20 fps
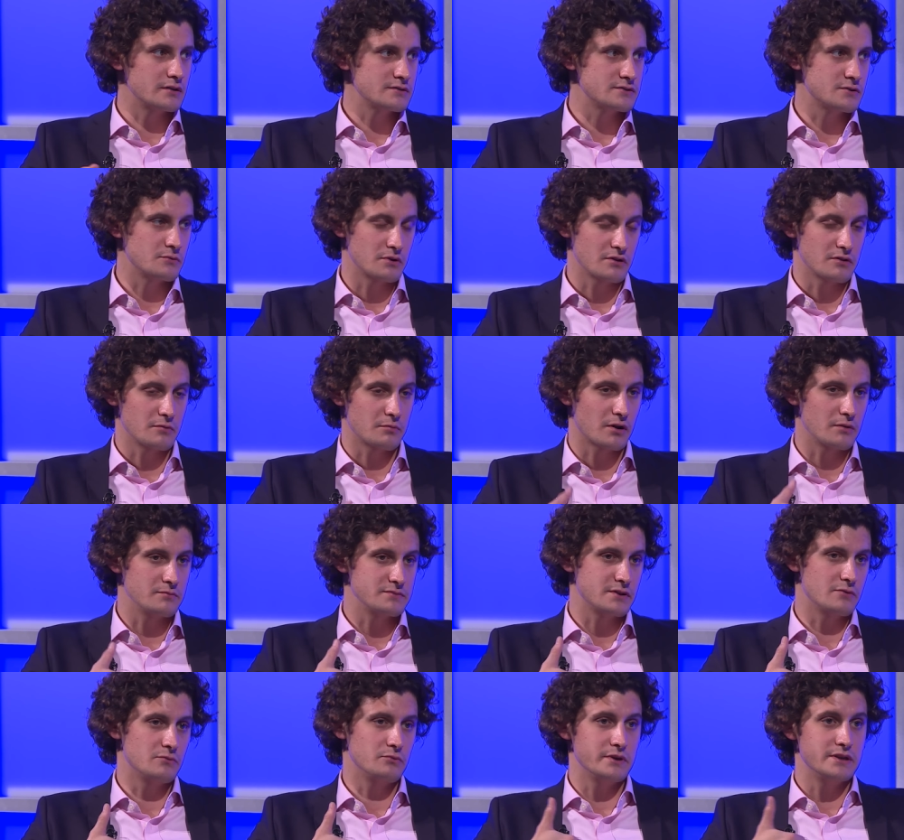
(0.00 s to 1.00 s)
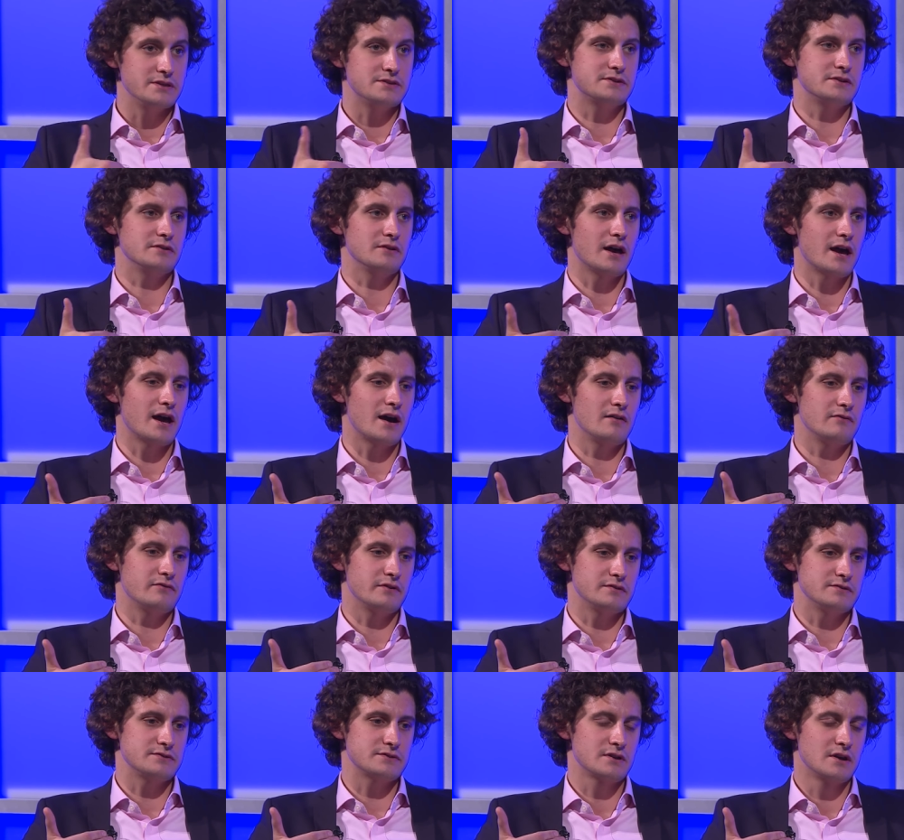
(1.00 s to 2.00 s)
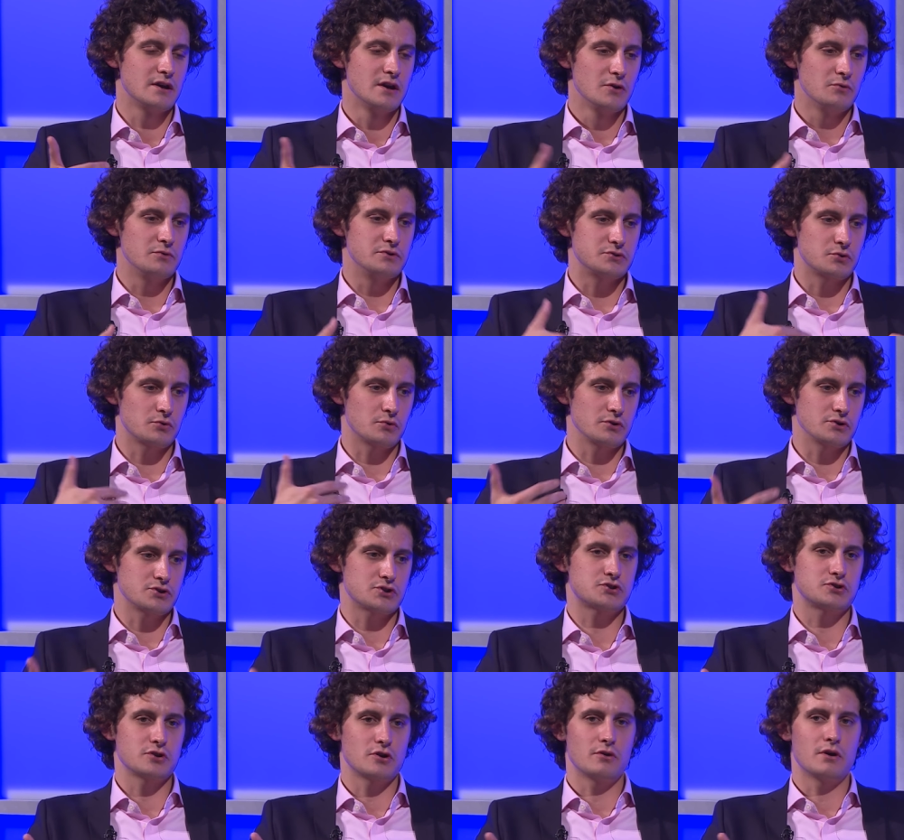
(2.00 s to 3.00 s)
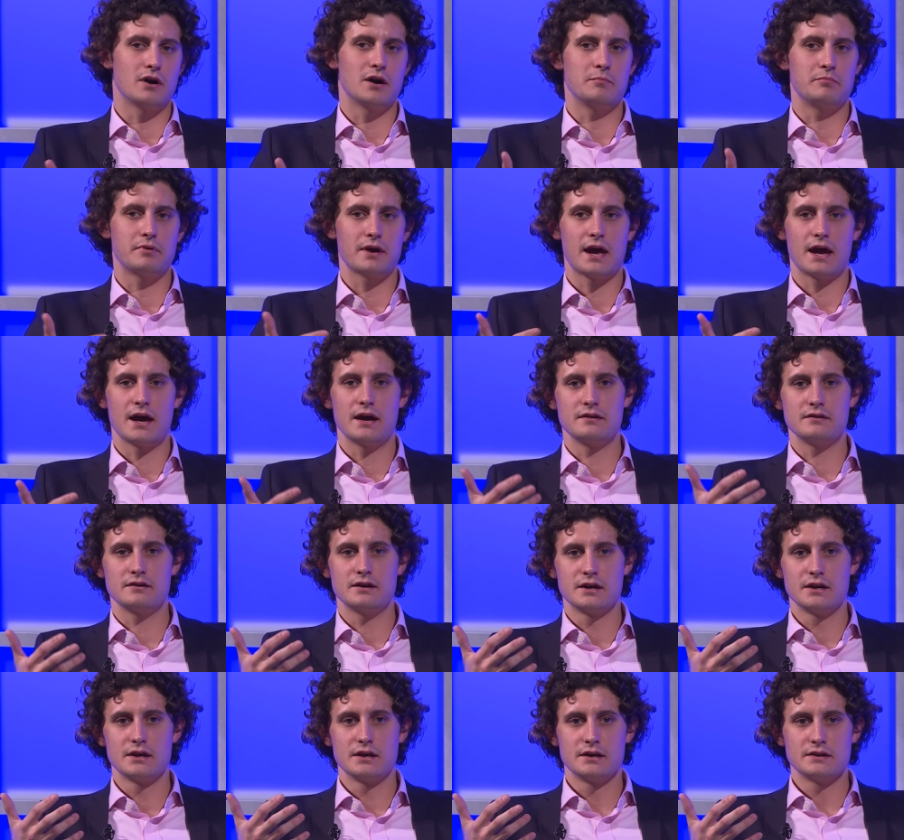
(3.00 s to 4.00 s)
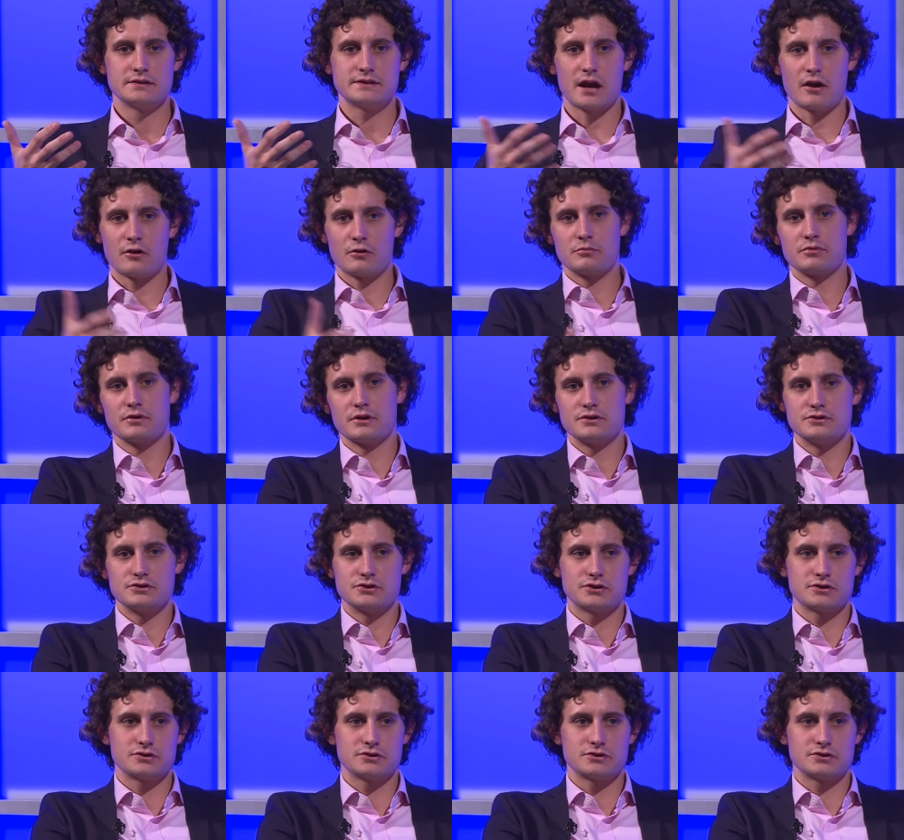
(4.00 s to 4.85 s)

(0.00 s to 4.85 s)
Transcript: So one of the problems that we still have is when tourists show up at Tower Bridge